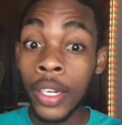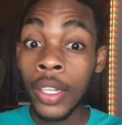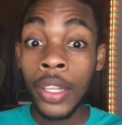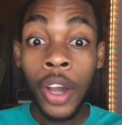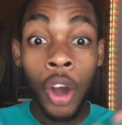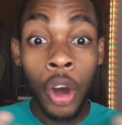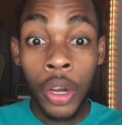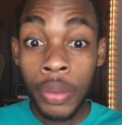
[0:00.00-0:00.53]

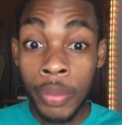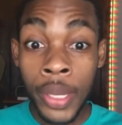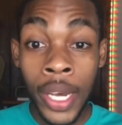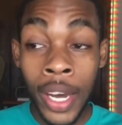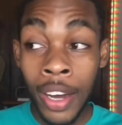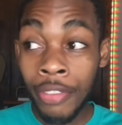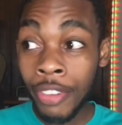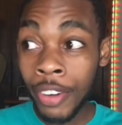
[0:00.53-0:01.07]
cut me
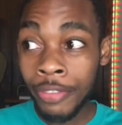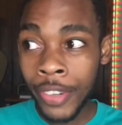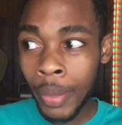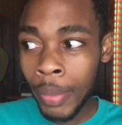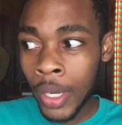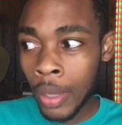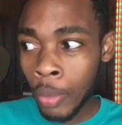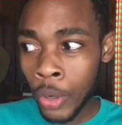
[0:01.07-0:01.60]
off after me
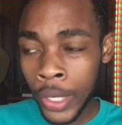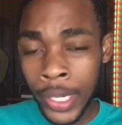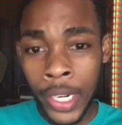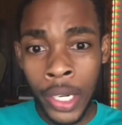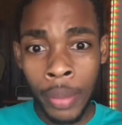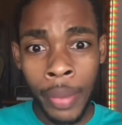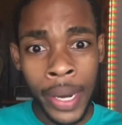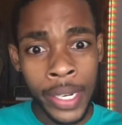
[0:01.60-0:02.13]
no more than
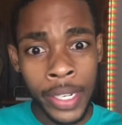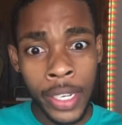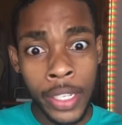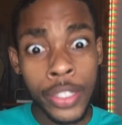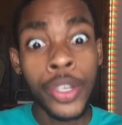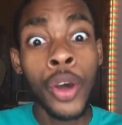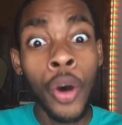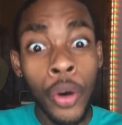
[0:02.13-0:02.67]
nobody else.
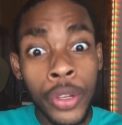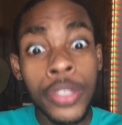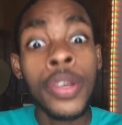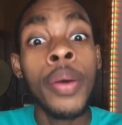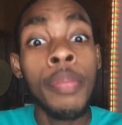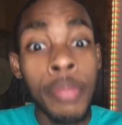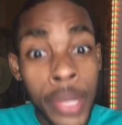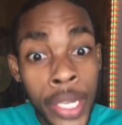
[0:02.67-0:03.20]
Cut
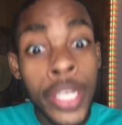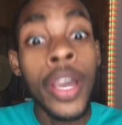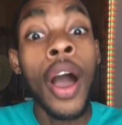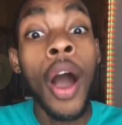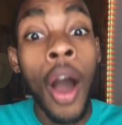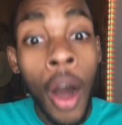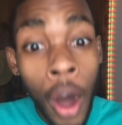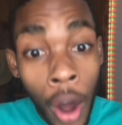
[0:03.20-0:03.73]
me
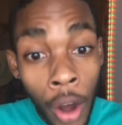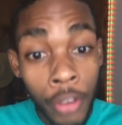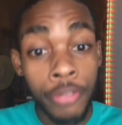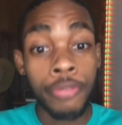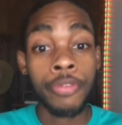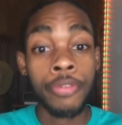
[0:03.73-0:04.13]
off.